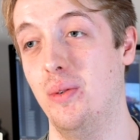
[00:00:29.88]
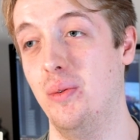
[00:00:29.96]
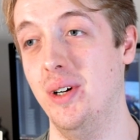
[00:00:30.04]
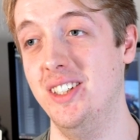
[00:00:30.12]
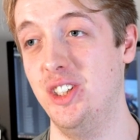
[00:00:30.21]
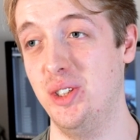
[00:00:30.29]

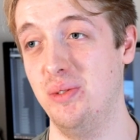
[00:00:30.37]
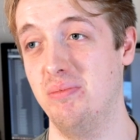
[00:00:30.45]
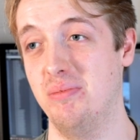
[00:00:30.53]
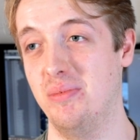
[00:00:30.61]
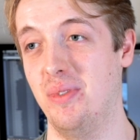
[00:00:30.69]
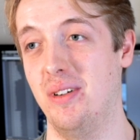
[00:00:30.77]
which
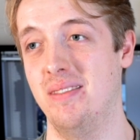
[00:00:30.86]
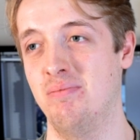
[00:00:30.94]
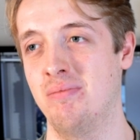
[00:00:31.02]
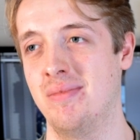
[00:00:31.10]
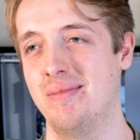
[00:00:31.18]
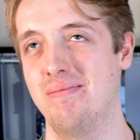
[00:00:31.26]

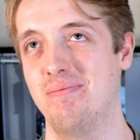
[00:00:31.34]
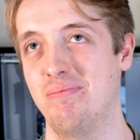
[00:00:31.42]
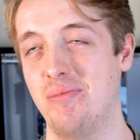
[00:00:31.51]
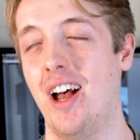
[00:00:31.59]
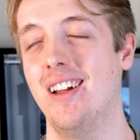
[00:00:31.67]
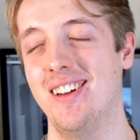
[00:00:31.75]

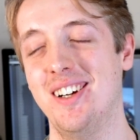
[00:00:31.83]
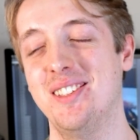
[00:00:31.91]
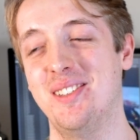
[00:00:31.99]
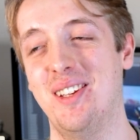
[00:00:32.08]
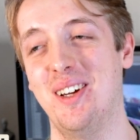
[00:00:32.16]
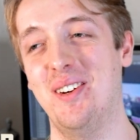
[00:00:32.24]
I'd like
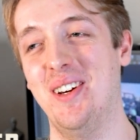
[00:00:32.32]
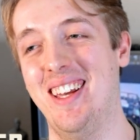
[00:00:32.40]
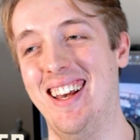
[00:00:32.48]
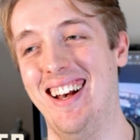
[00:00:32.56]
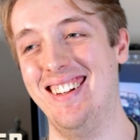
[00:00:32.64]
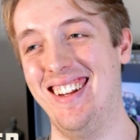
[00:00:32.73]
to think we
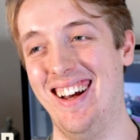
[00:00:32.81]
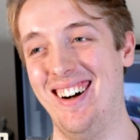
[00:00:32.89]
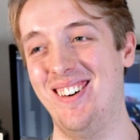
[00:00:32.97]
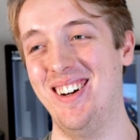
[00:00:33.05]
can now,